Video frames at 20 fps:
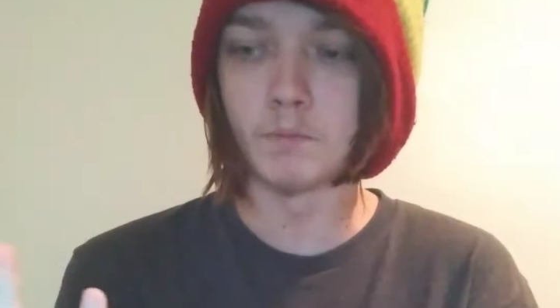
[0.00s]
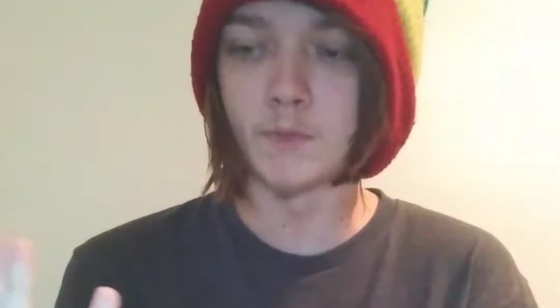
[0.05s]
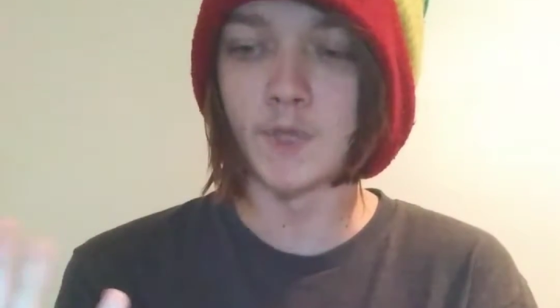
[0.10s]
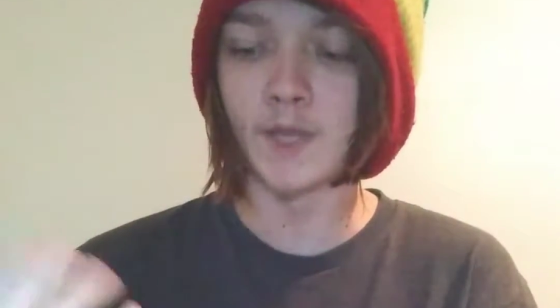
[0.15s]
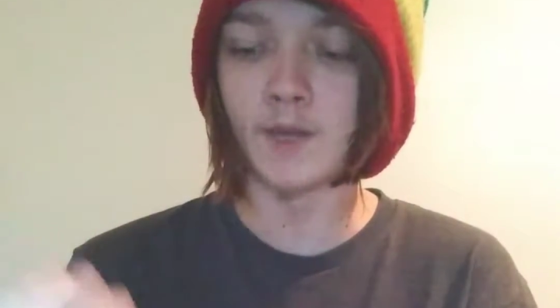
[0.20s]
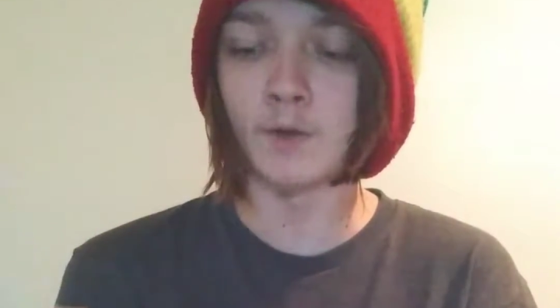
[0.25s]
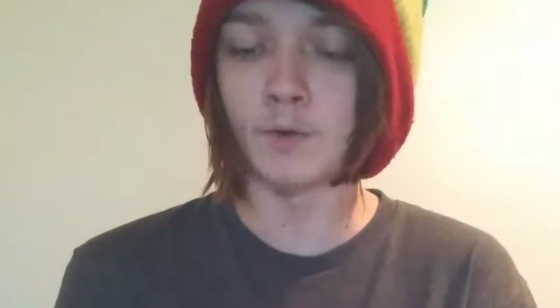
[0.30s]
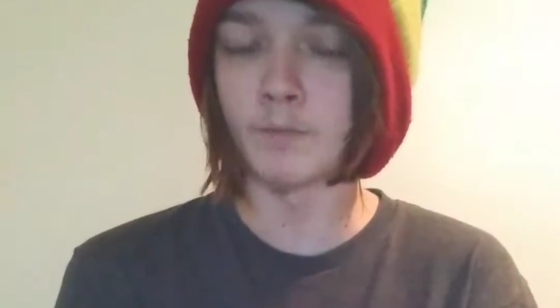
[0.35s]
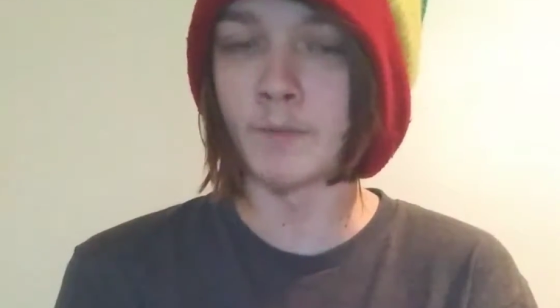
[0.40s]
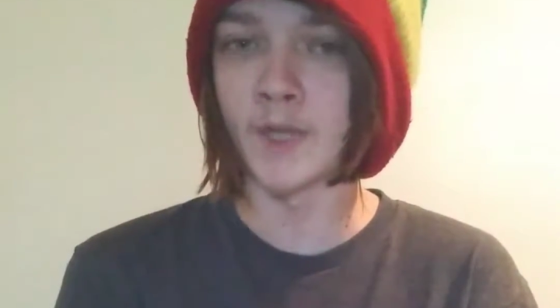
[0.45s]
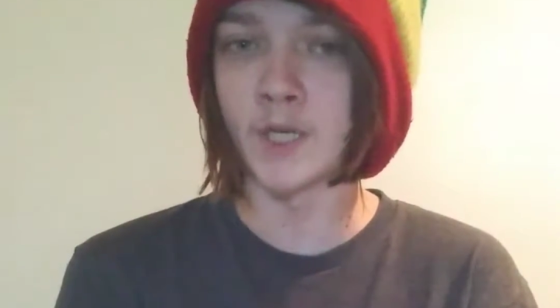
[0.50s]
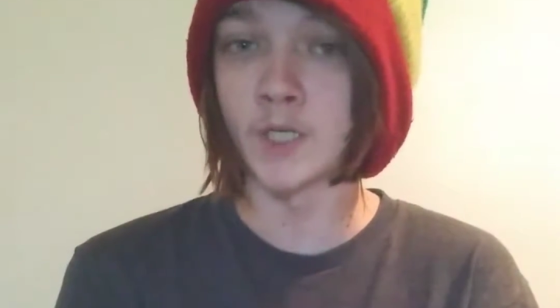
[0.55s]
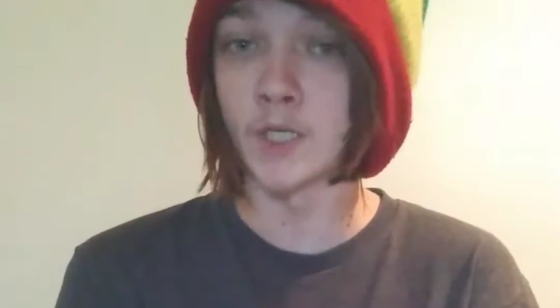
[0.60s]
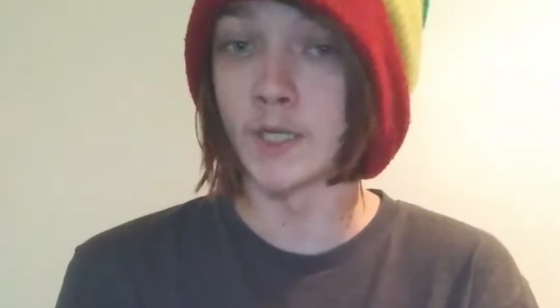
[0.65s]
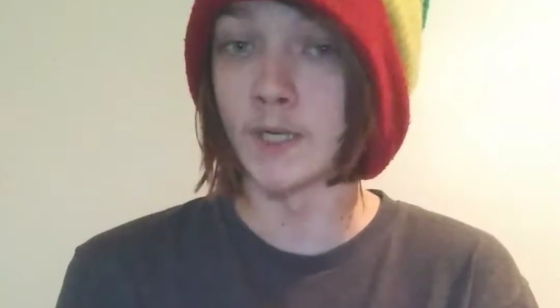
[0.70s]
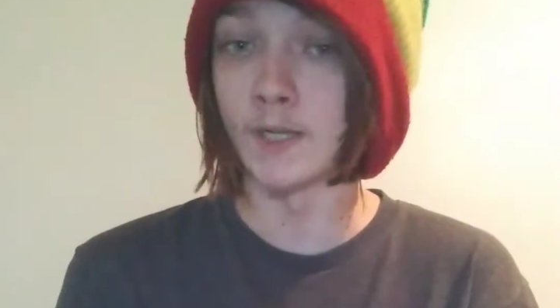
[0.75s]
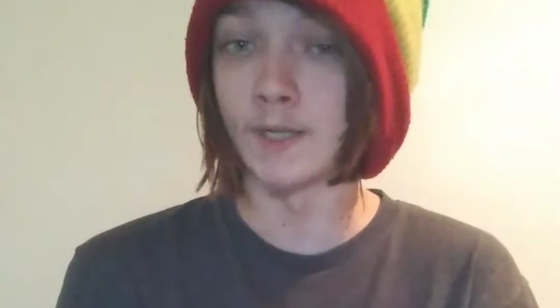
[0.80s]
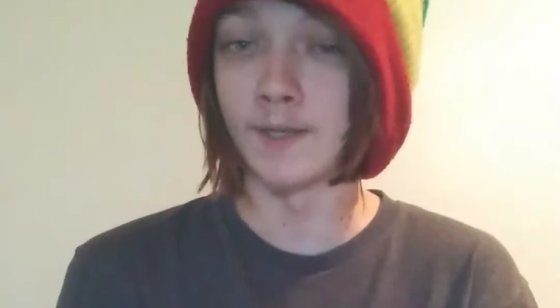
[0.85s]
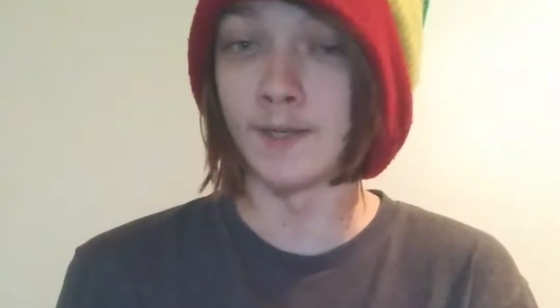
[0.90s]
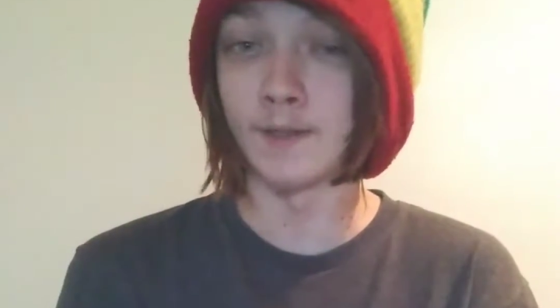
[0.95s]
they don't
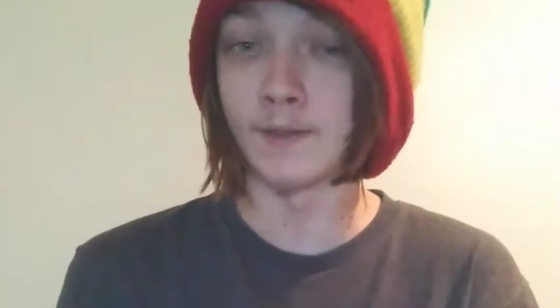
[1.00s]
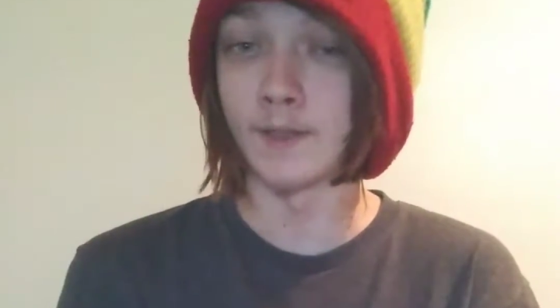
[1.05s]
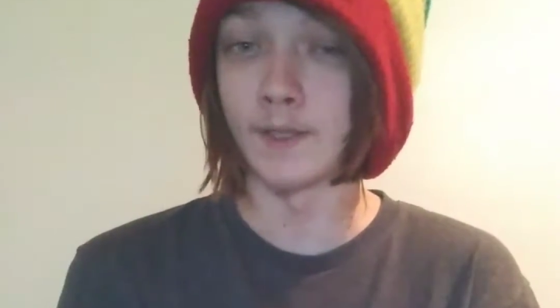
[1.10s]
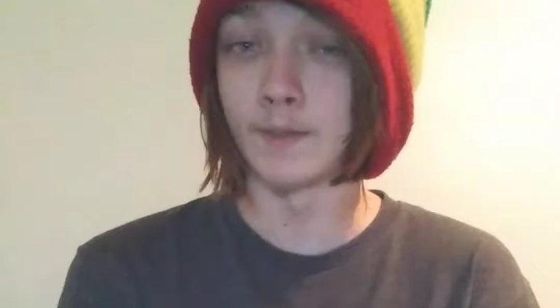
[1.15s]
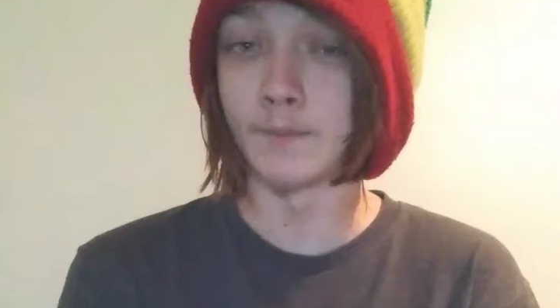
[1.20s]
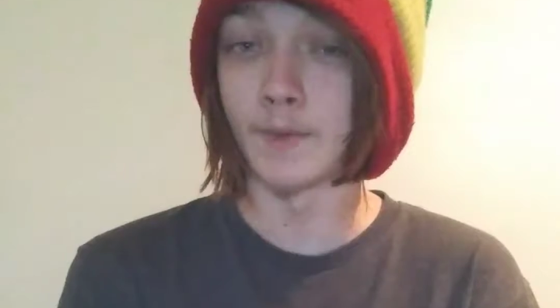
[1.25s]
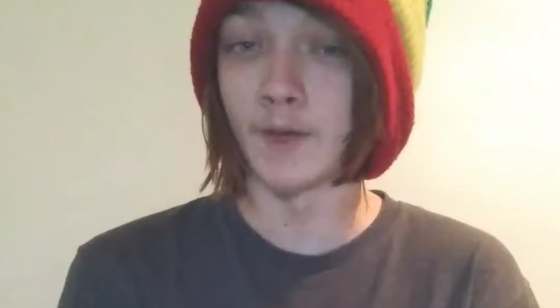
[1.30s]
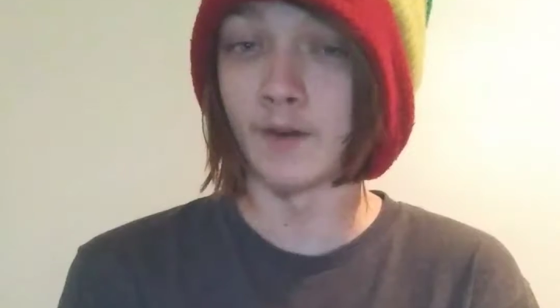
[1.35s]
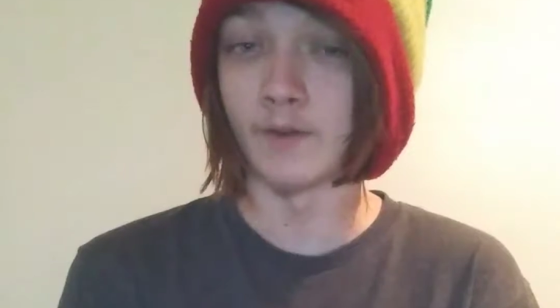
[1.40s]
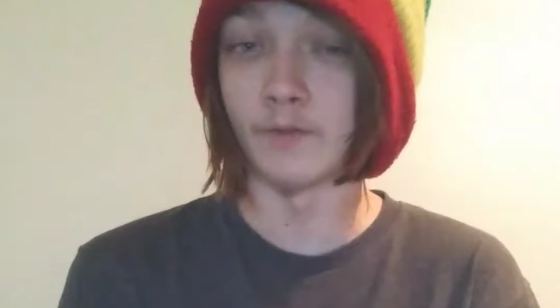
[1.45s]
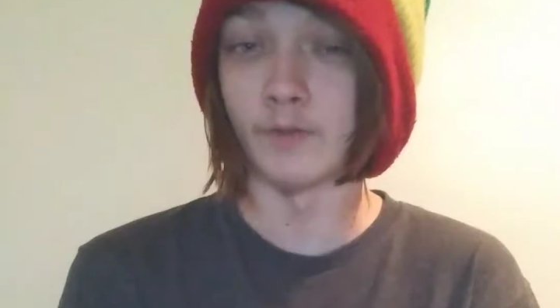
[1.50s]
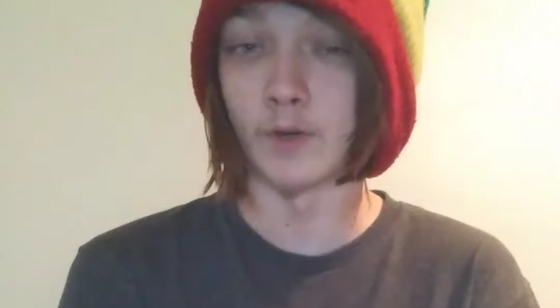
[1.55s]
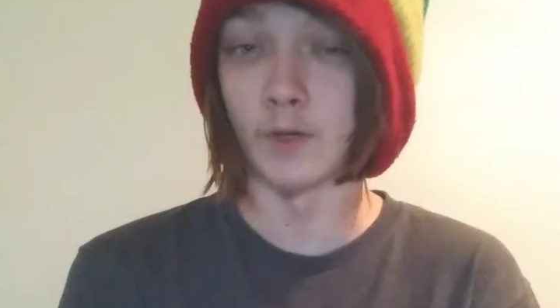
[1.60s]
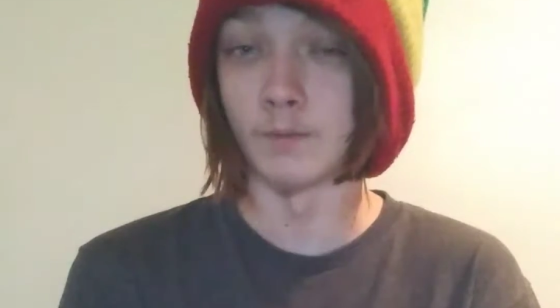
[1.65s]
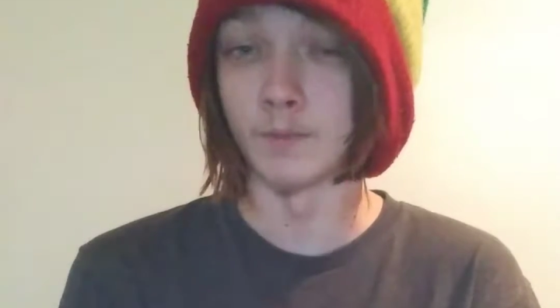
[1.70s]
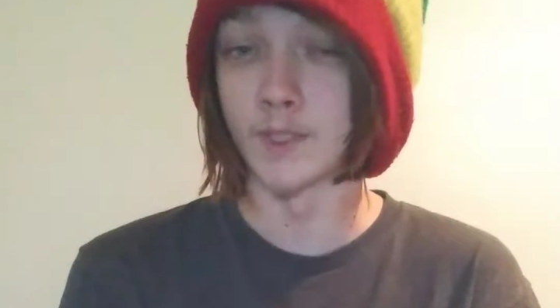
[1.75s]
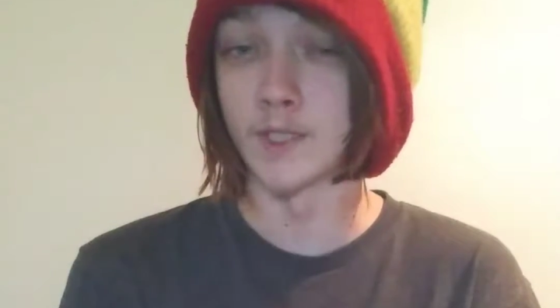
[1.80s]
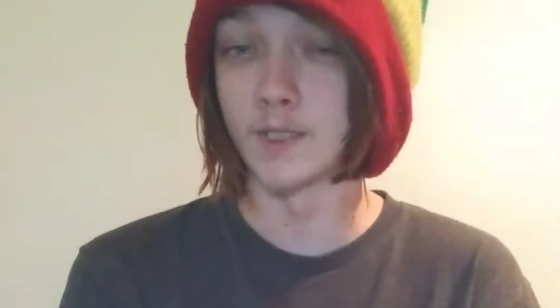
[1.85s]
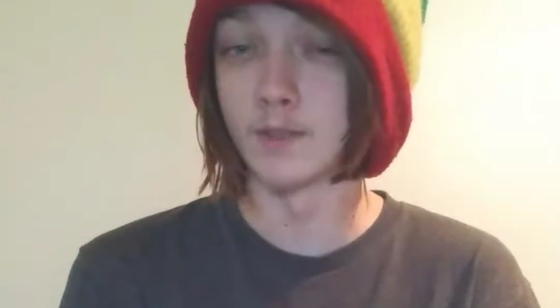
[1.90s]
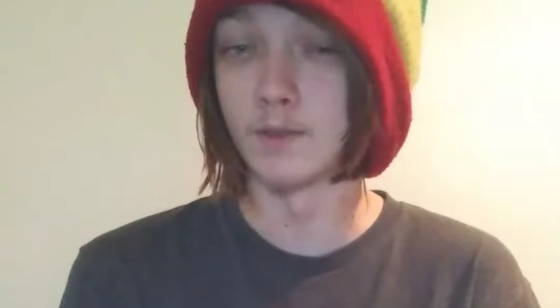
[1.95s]
mention anything about
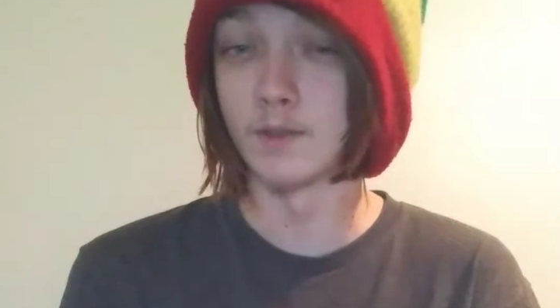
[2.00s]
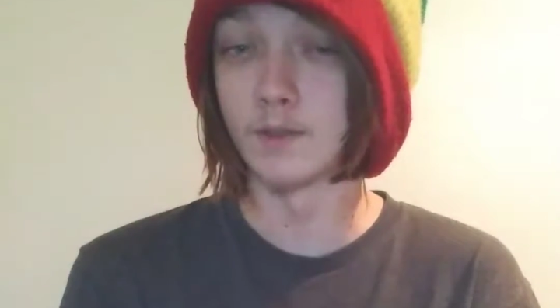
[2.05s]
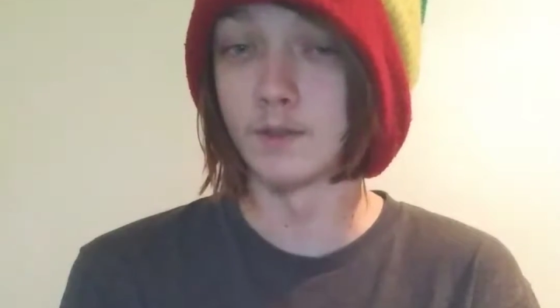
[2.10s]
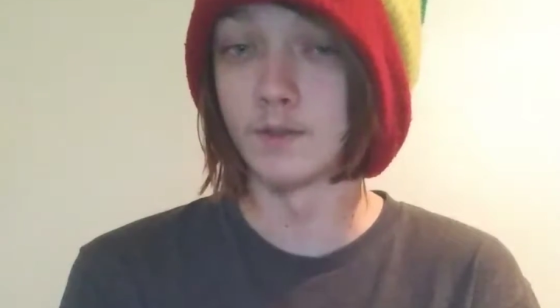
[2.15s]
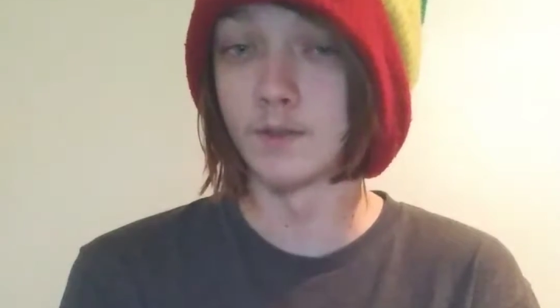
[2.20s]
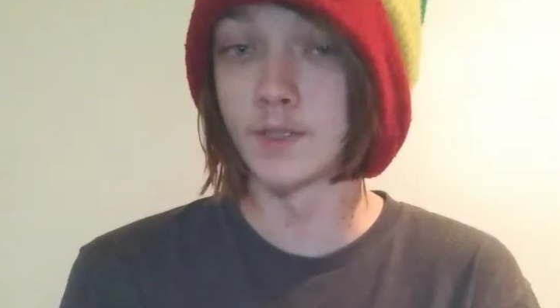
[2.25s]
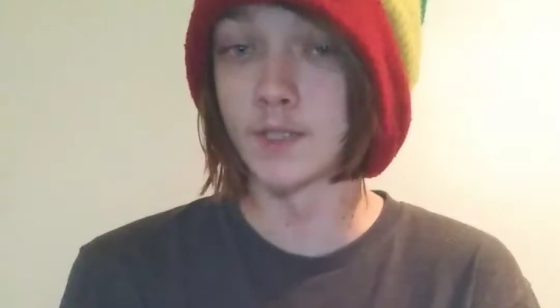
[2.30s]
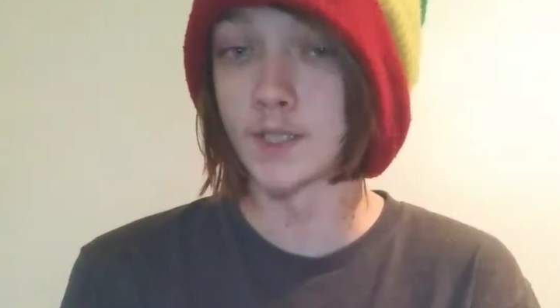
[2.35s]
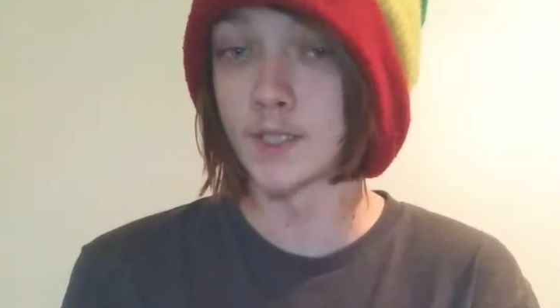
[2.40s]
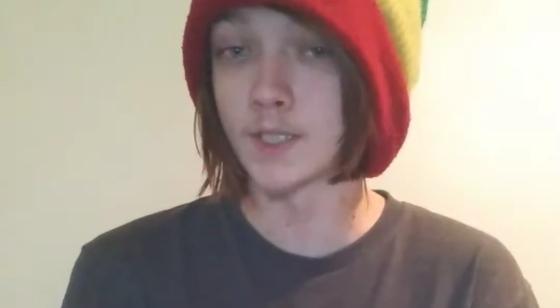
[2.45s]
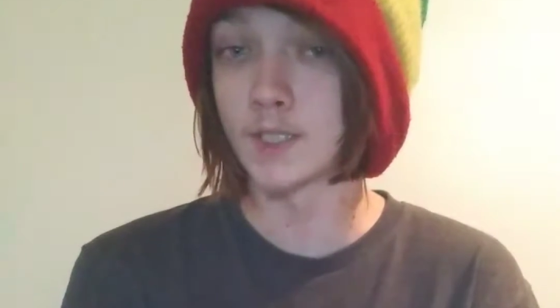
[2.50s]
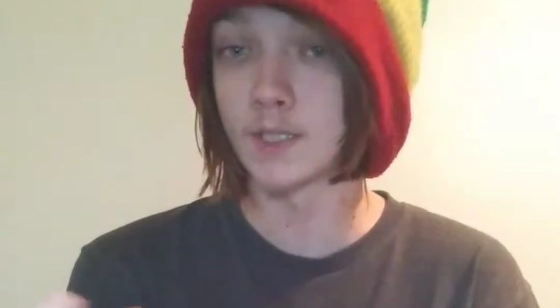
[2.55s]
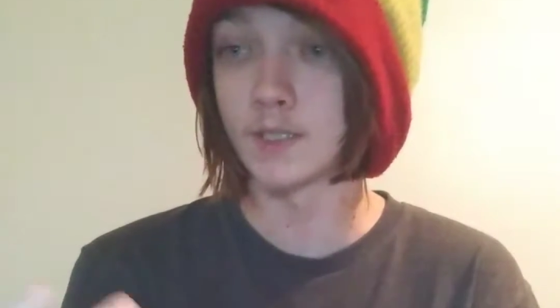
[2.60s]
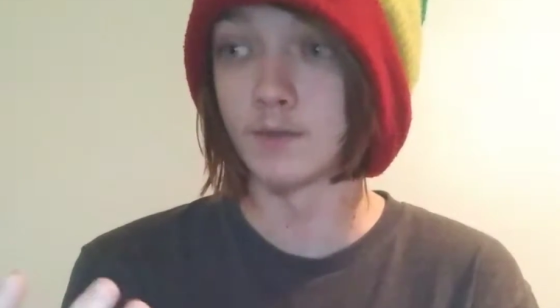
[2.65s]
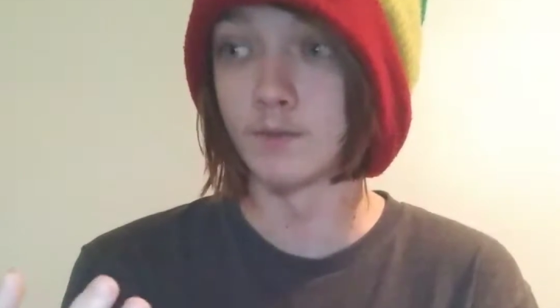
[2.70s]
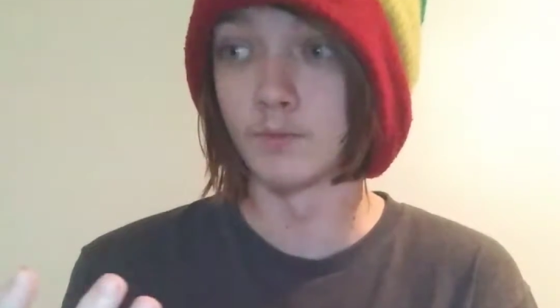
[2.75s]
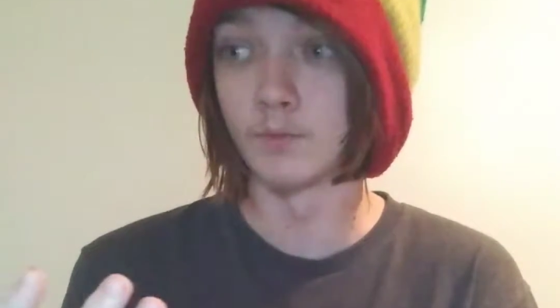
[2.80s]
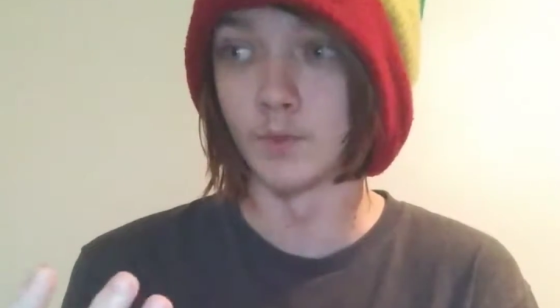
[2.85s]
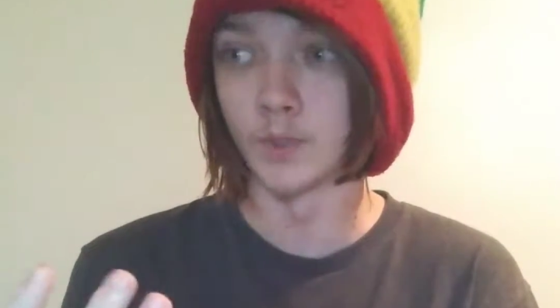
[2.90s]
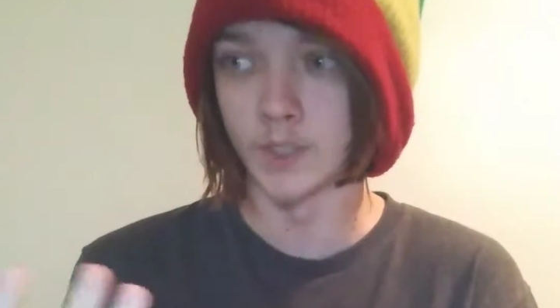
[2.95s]

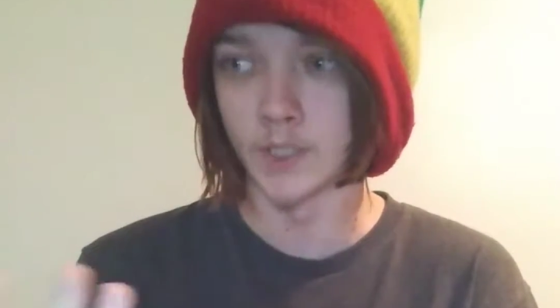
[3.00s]
pharmaceuticals,